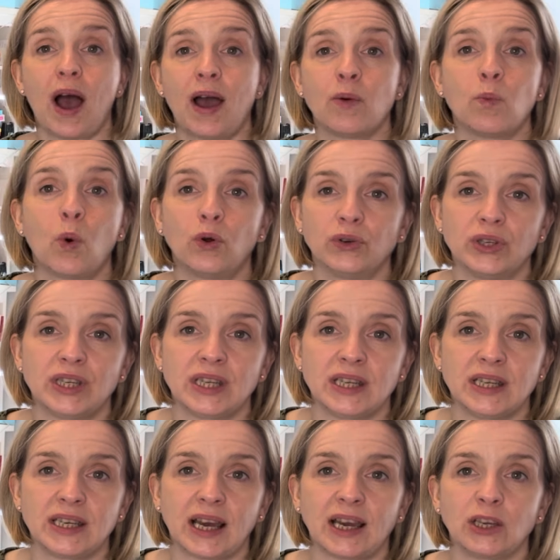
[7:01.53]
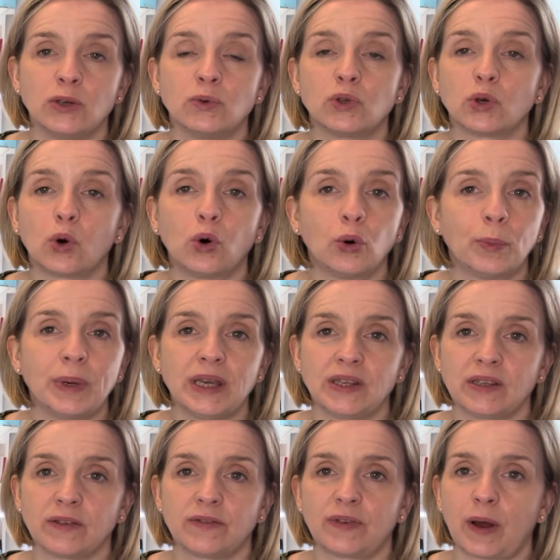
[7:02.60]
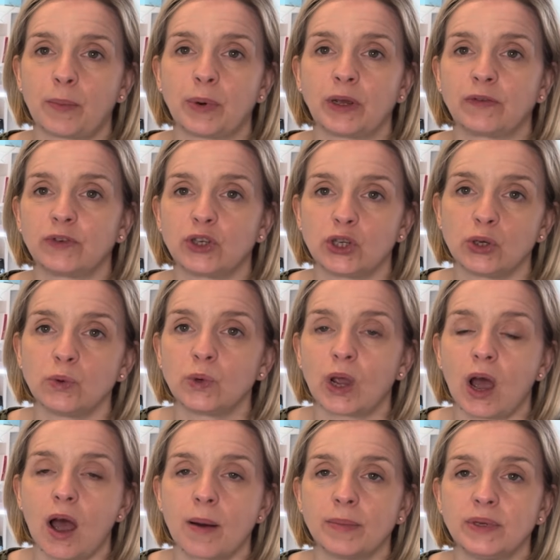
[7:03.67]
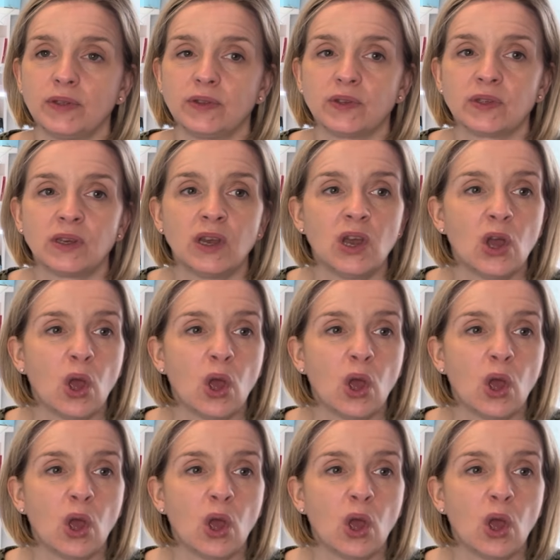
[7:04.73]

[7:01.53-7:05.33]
I wanted. I used a whole piece of fabric for two garments.